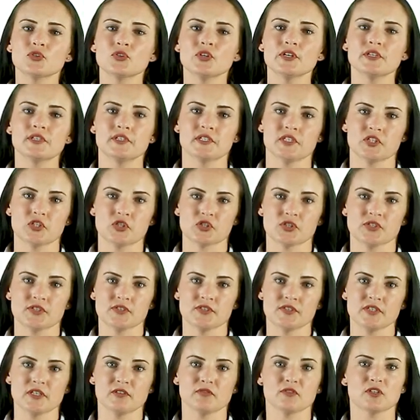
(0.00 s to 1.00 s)

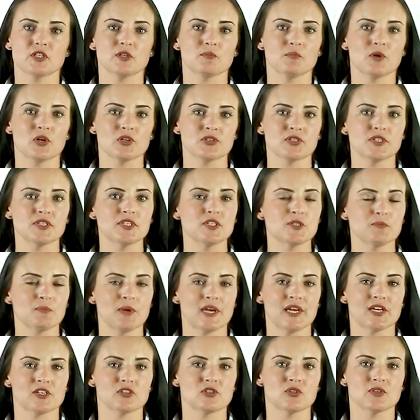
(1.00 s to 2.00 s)
conditions if the deposit is
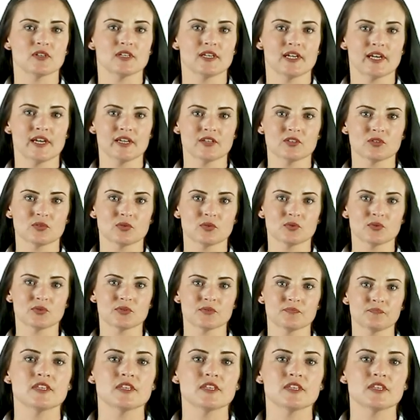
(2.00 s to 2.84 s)
paid to the landlord.